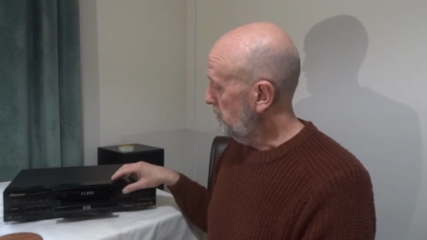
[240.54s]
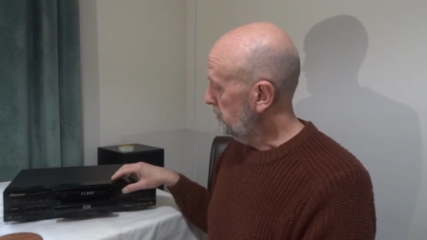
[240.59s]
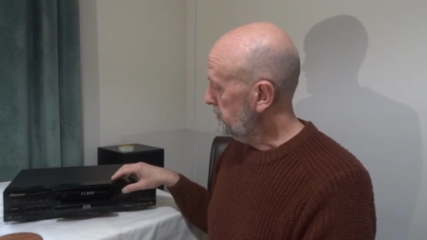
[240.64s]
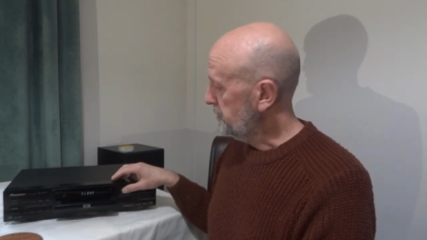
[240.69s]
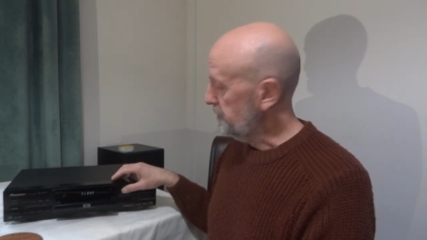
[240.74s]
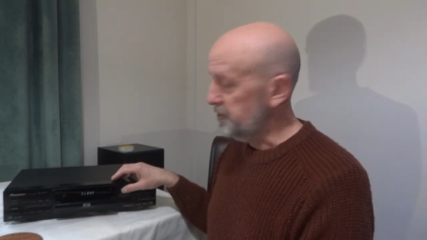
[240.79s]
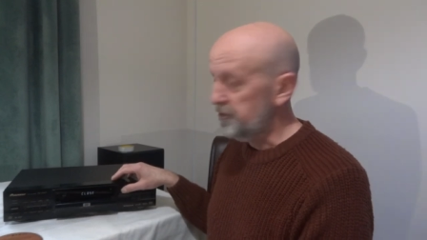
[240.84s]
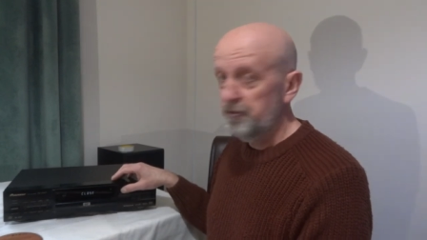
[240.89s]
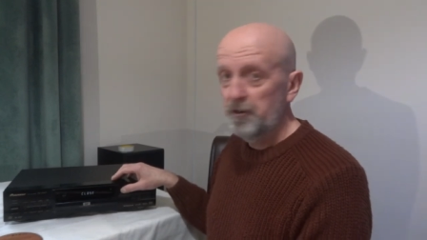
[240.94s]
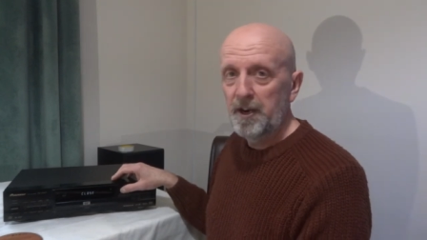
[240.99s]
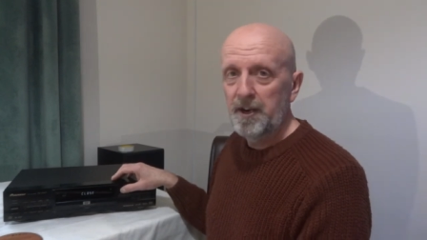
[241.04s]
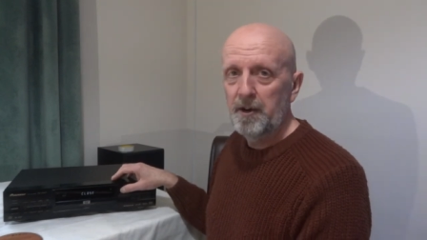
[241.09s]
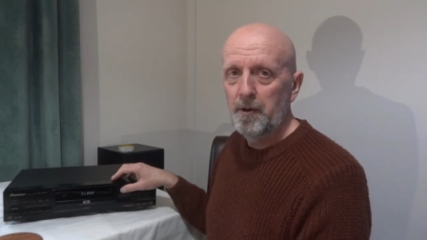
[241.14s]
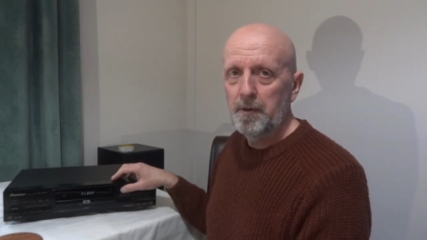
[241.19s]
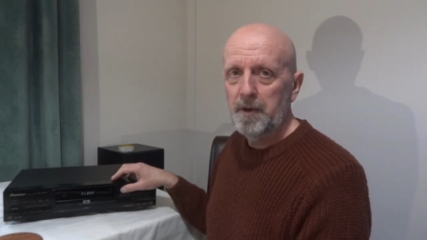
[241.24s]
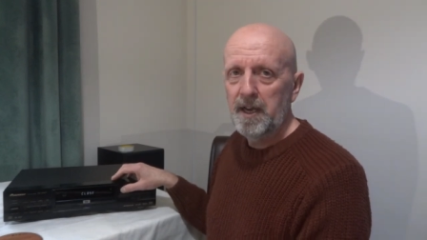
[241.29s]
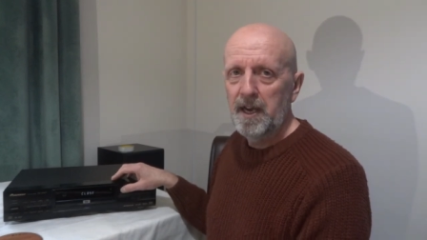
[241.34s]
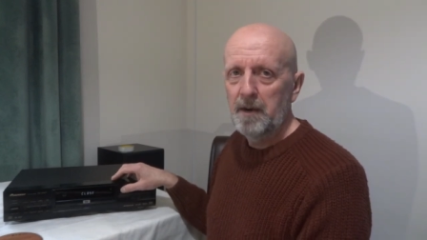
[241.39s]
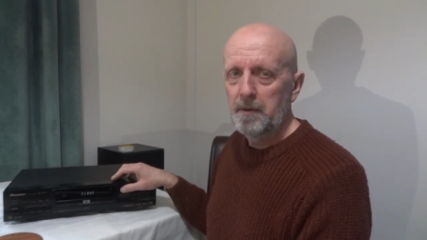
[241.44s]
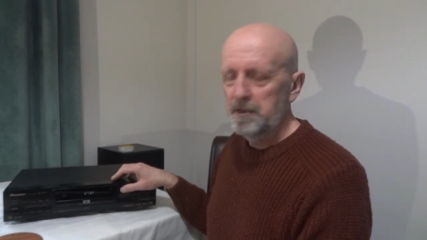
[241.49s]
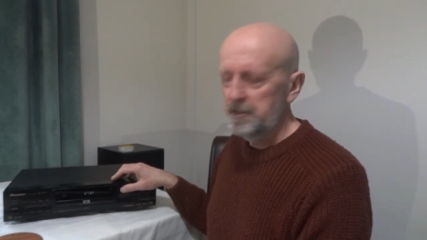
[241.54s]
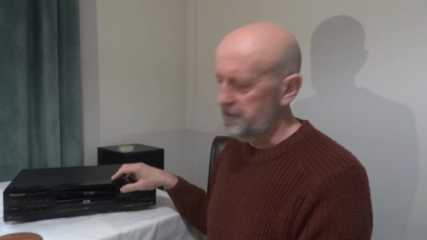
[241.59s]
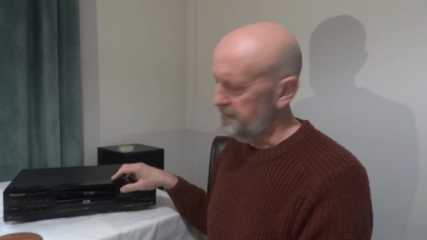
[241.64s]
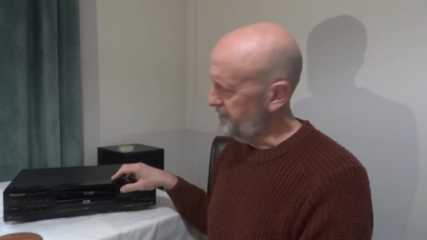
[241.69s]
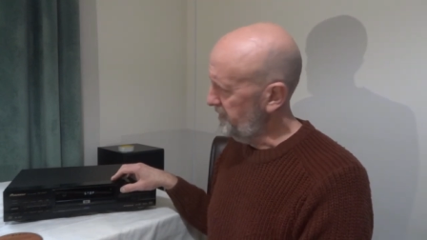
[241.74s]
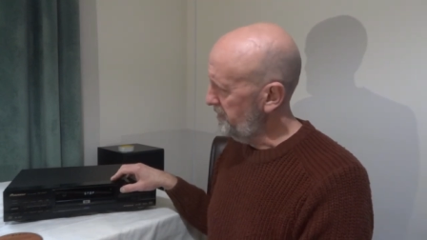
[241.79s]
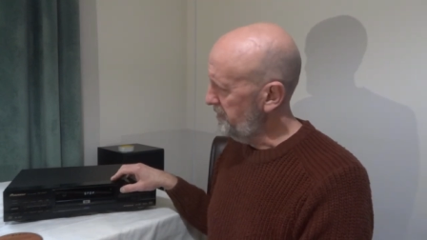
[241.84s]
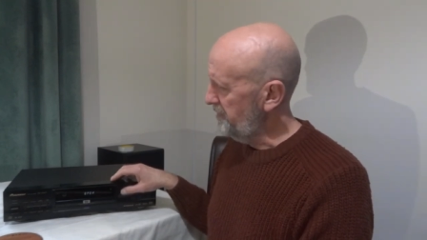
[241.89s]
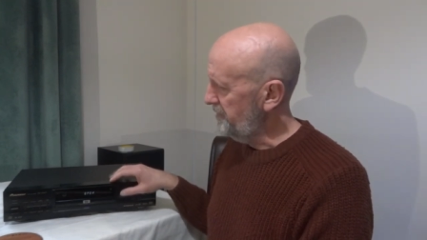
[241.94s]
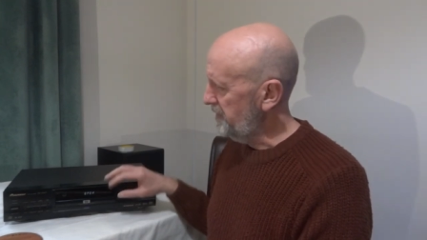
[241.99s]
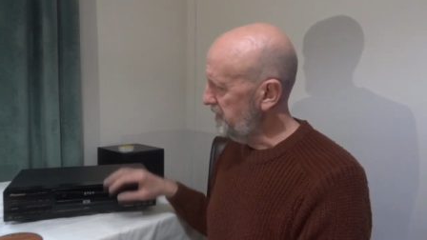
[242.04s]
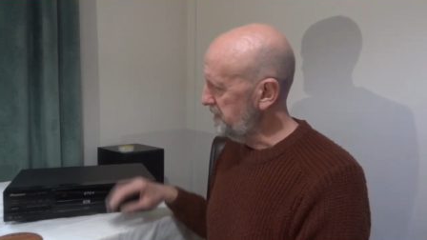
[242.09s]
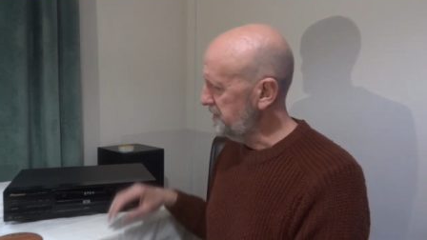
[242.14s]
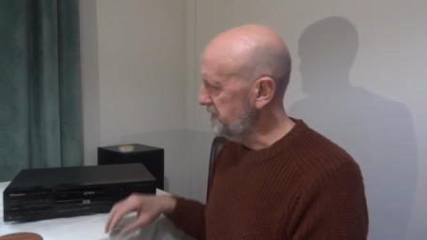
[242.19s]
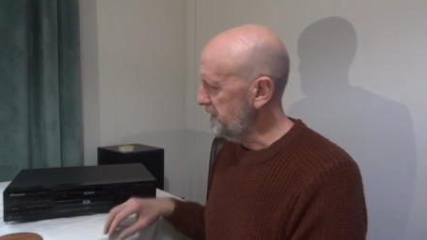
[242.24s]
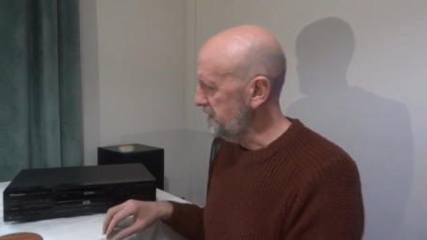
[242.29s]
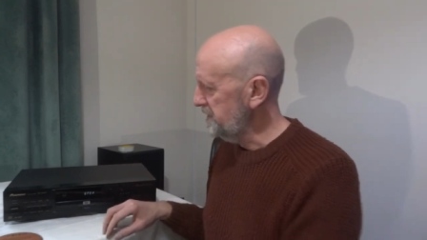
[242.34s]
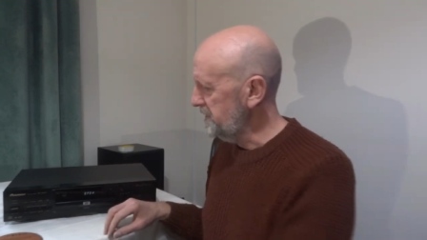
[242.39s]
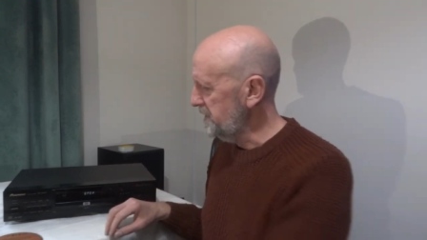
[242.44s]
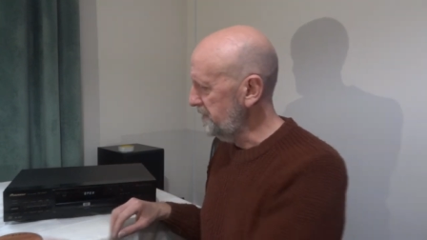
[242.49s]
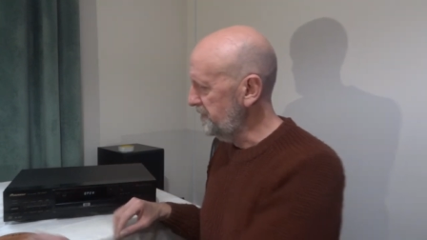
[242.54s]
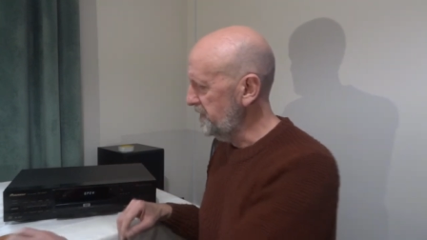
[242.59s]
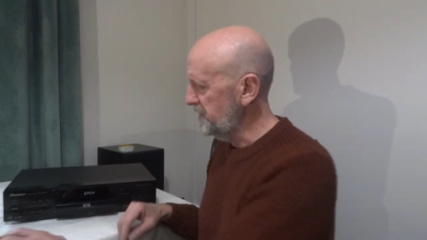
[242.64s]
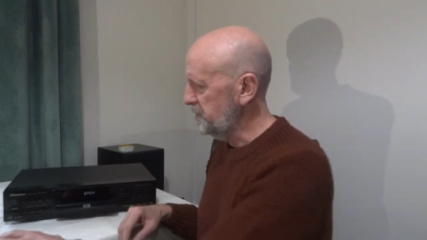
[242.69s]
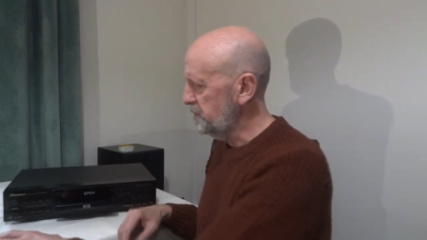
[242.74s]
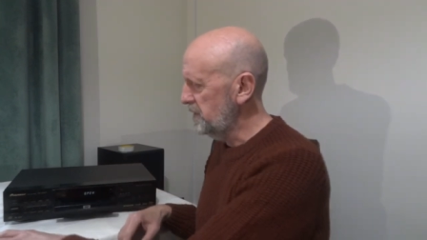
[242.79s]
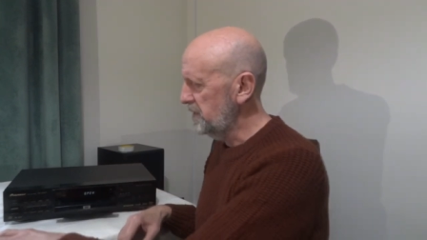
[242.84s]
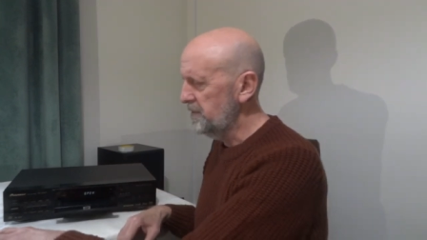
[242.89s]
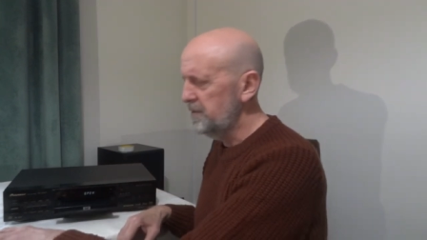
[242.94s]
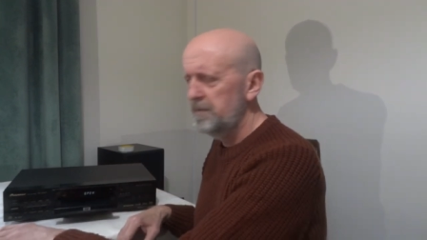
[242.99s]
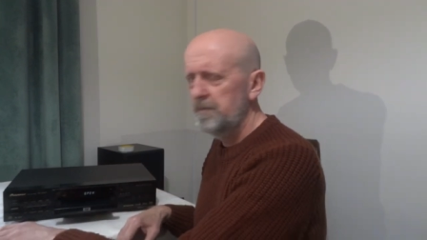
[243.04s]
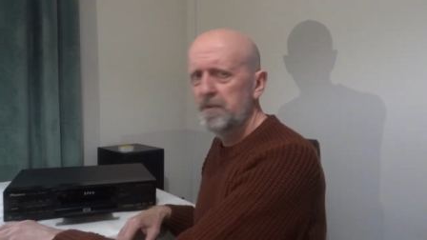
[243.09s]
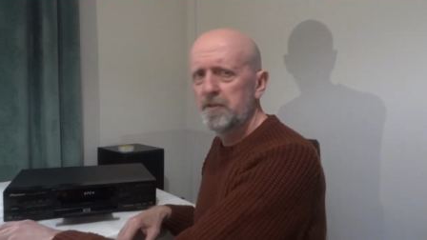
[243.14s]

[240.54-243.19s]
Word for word: was going to try and hold it out, it's very, very sensitive this one.